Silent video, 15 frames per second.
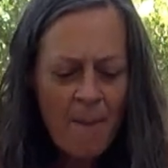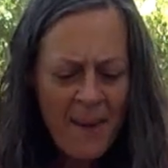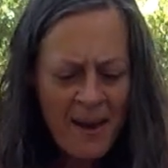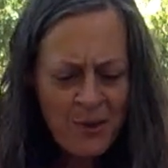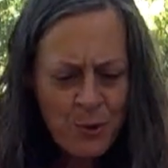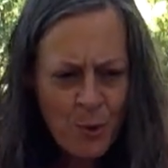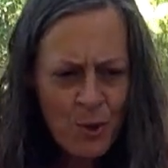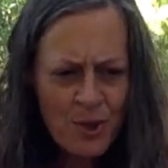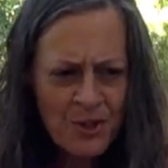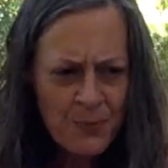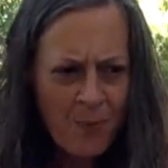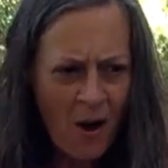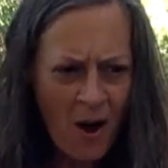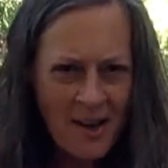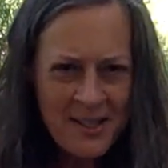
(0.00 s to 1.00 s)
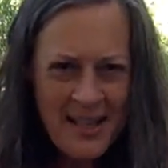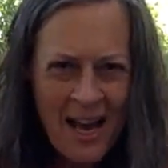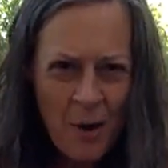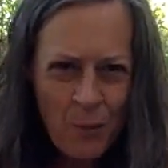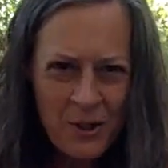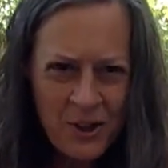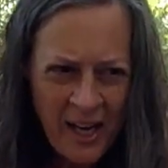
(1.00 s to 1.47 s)
Pandora's box,
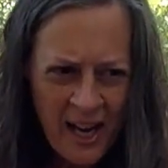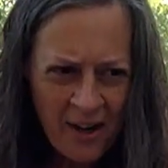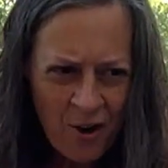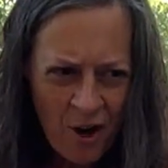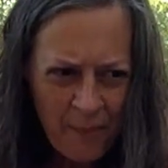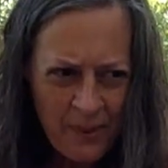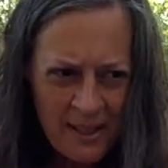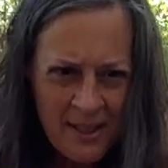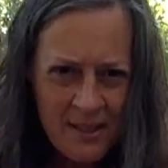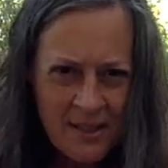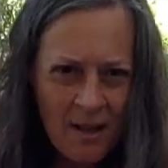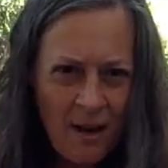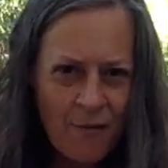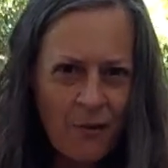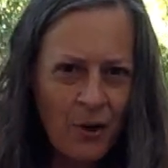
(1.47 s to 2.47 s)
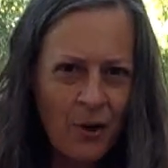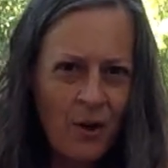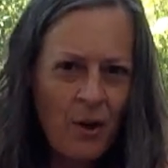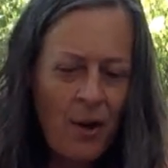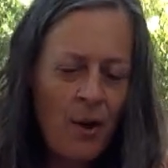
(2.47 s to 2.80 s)
that which cannot be discovered.